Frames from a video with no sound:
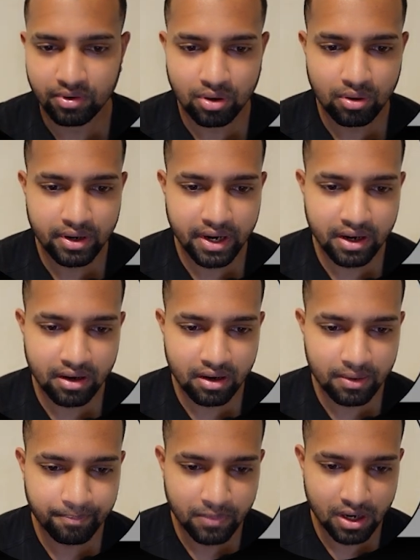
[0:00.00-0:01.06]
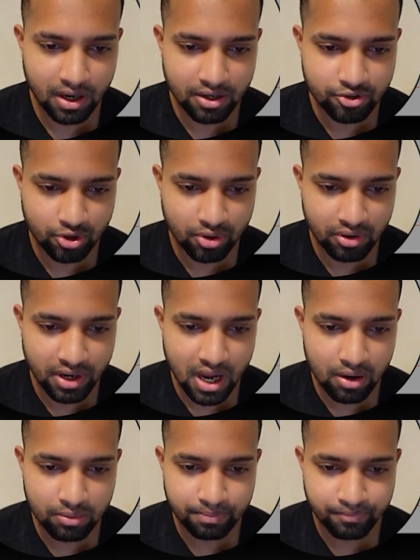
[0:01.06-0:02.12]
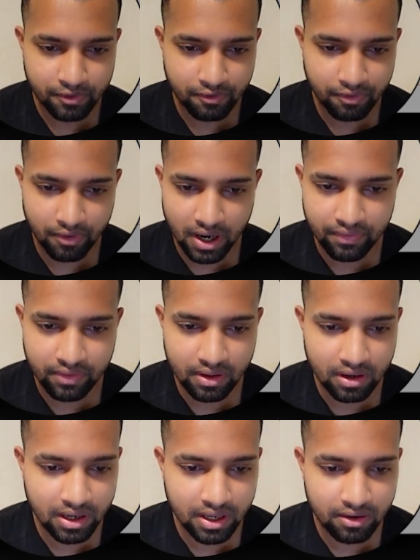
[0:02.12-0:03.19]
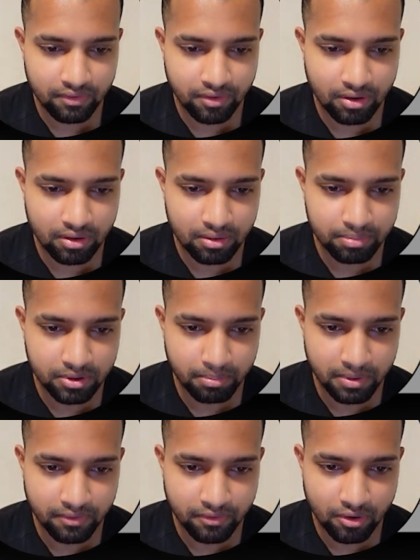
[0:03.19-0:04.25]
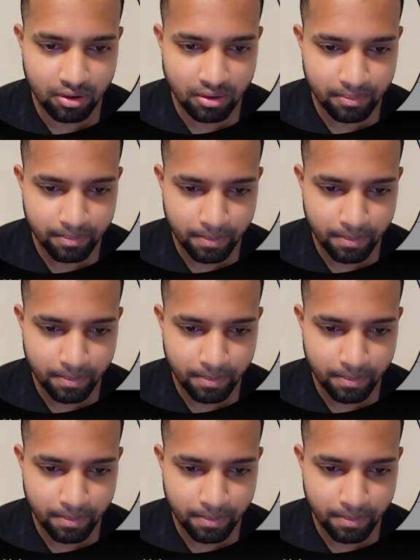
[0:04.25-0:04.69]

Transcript: code editor and scroll down, find the link for the before,